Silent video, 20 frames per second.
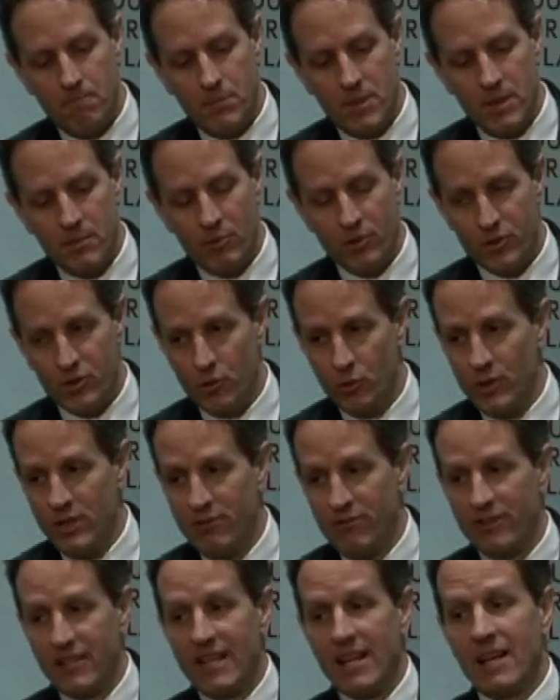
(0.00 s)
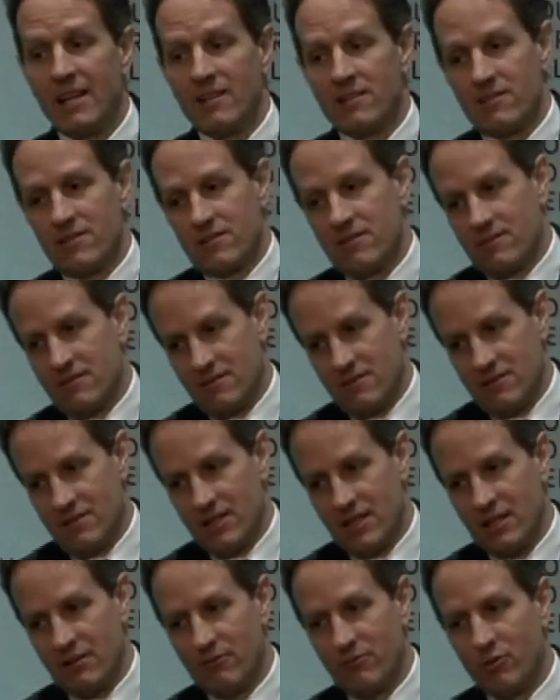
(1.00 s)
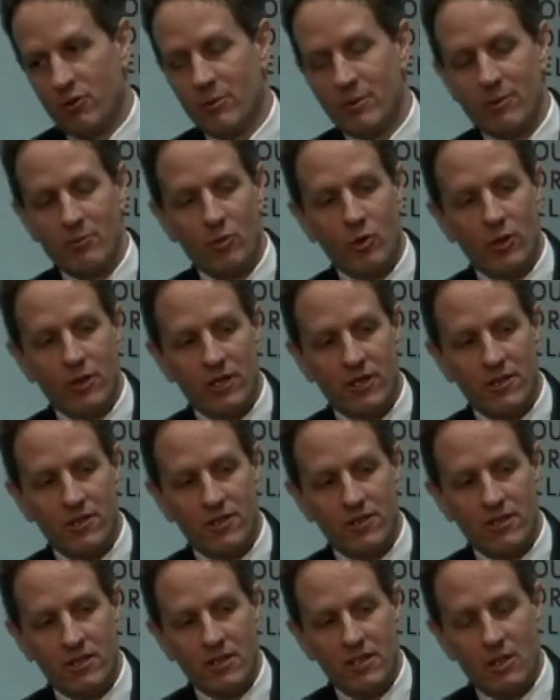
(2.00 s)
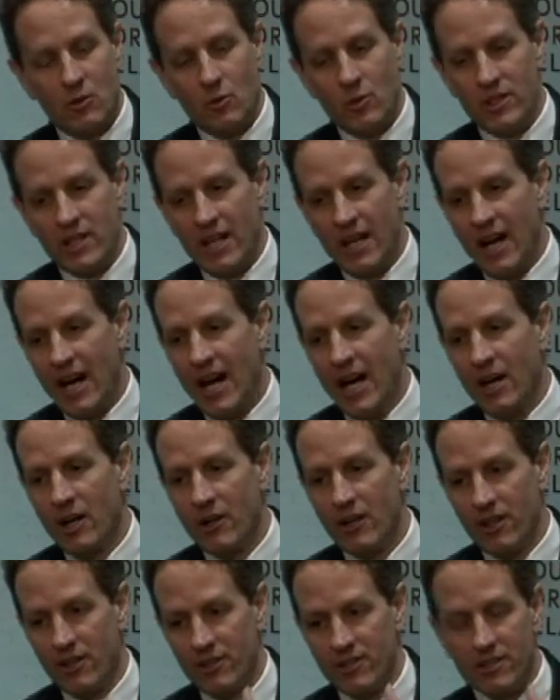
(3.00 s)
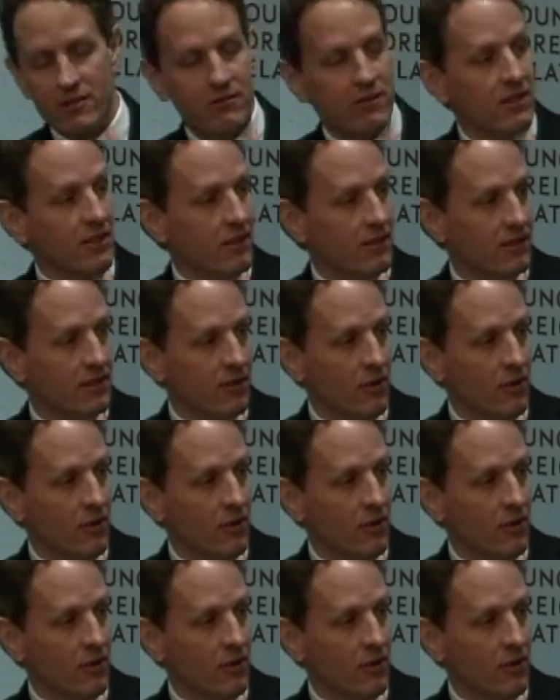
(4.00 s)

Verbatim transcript: people to refinance a conforming mortgage with a higher LTV,